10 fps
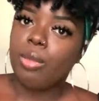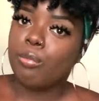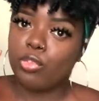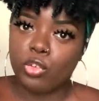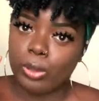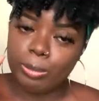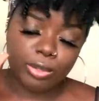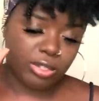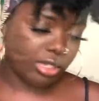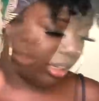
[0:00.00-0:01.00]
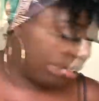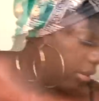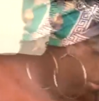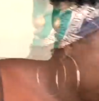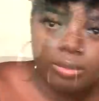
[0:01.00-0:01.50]
before we proceed.
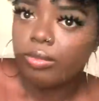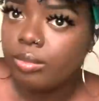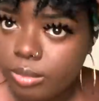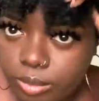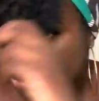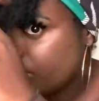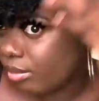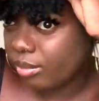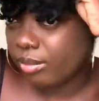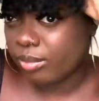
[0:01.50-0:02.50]
It's not hot that